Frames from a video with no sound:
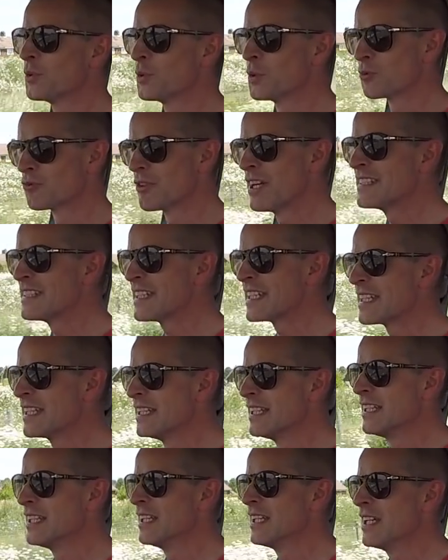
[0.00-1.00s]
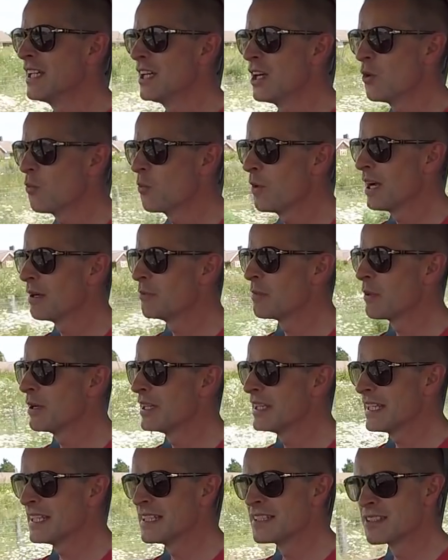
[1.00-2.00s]
already when we
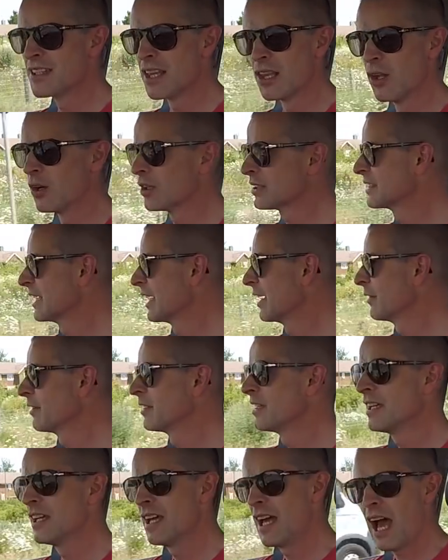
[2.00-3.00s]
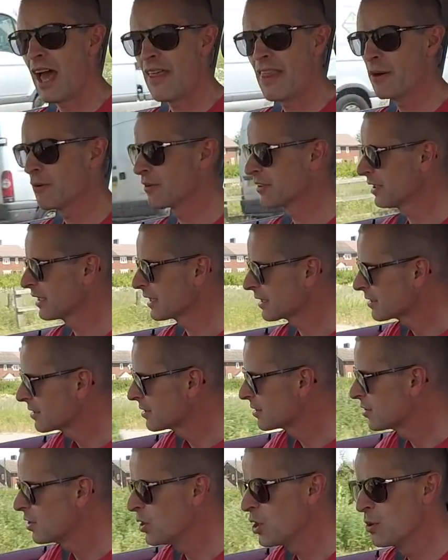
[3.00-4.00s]
went into the lockdown, and that was like
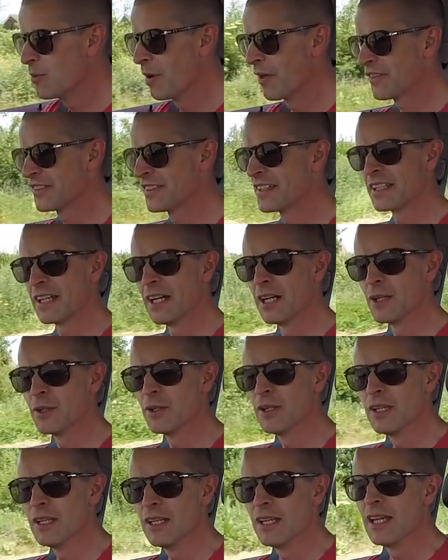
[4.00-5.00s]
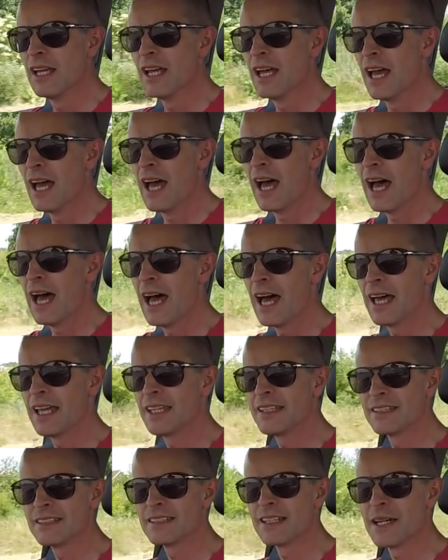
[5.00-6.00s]
2 months ago.
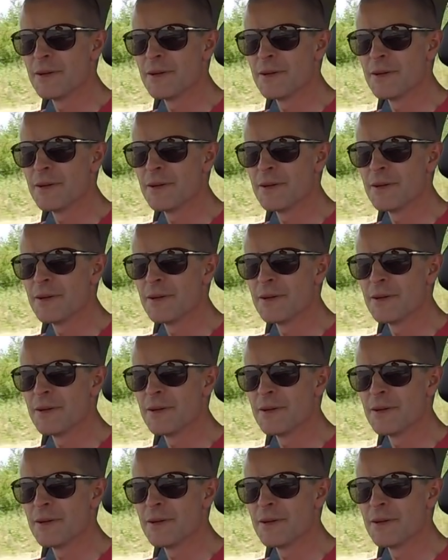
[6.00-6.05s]
And